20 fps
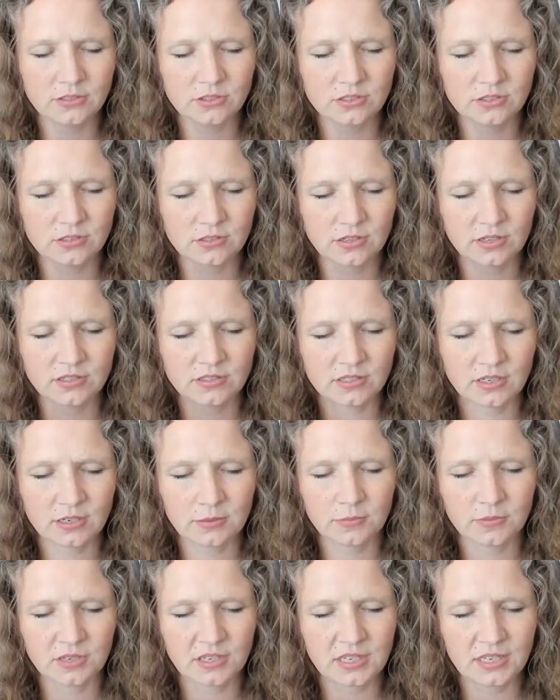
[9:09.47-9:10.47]
just because
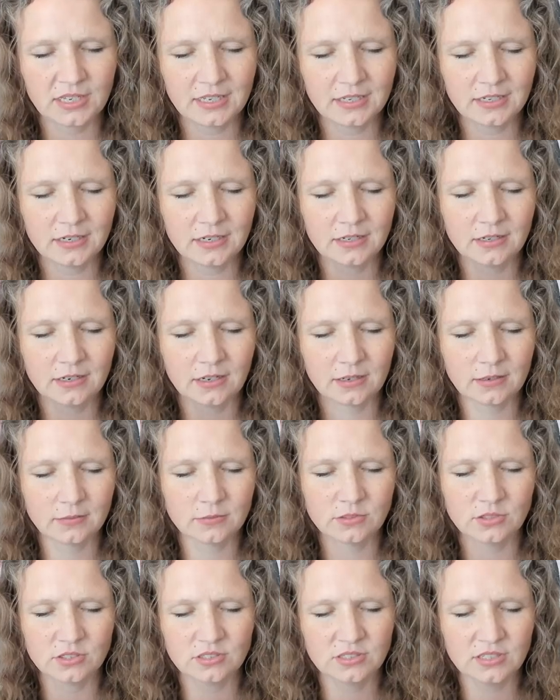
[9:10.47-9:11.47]
I'm a kid and I'm
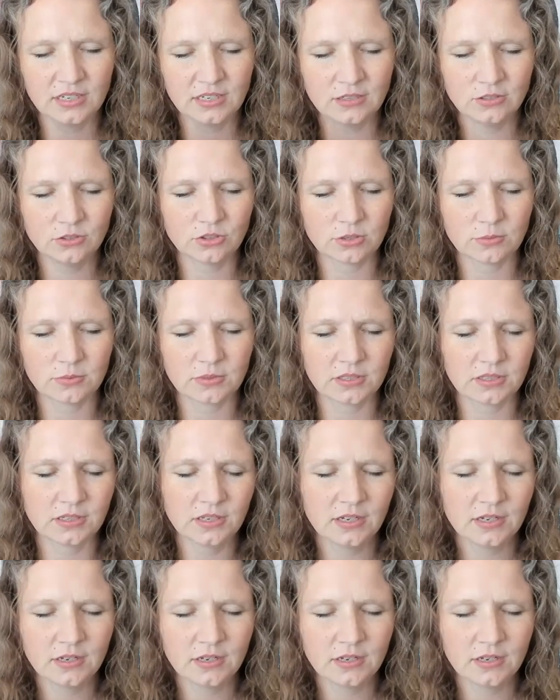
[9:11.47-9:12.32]
just daydreaming.